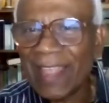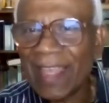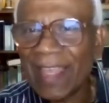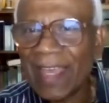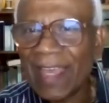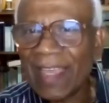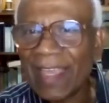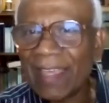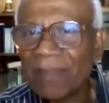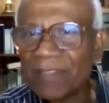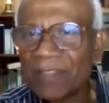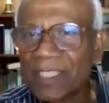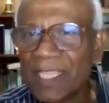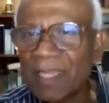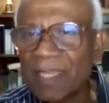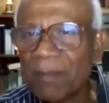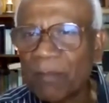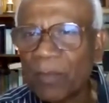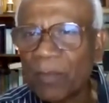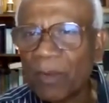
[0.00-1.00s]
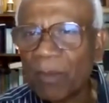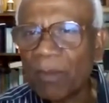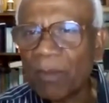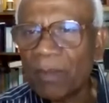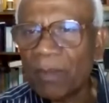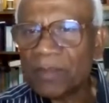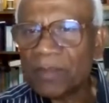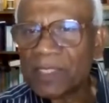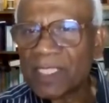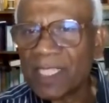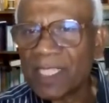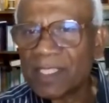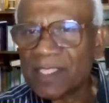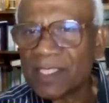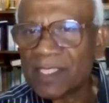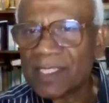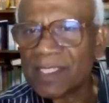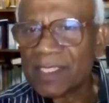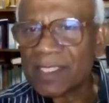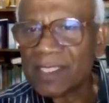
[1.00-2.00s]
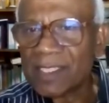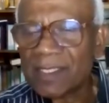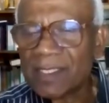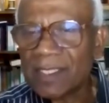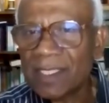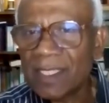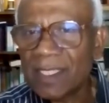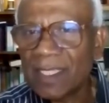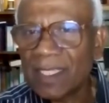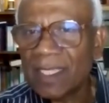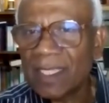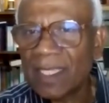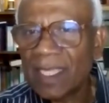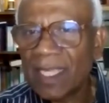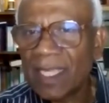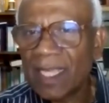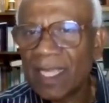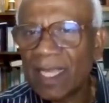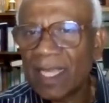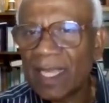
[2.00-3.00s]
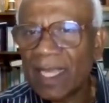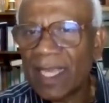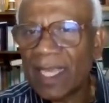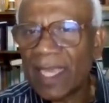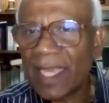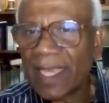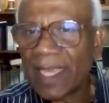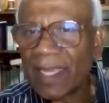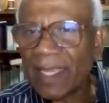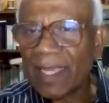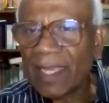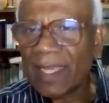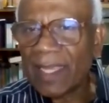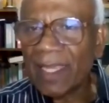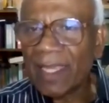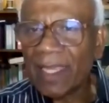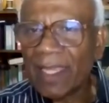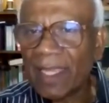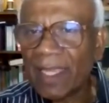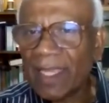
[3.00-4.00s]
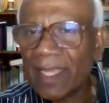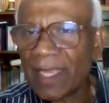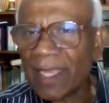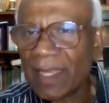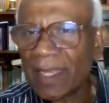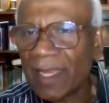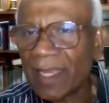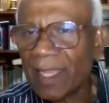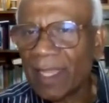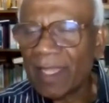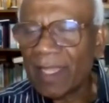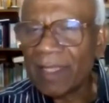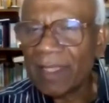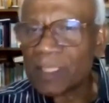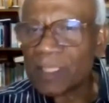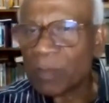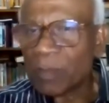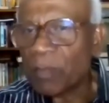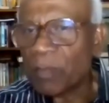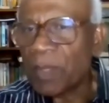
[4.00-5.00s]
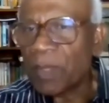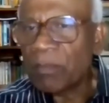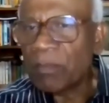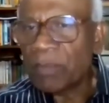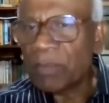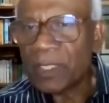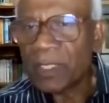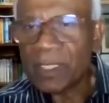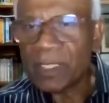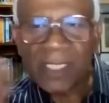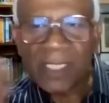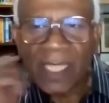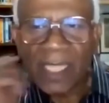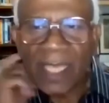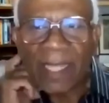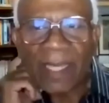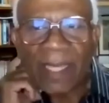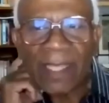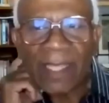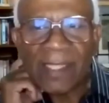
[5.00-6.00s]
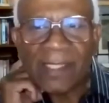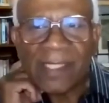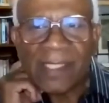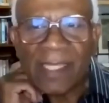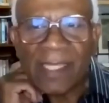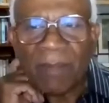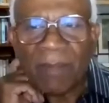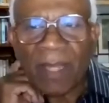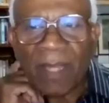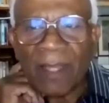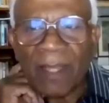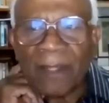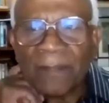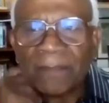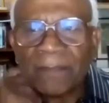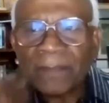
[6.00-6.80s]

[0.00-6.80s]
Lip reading: I have skin problems such as acne, pimples, and eczema.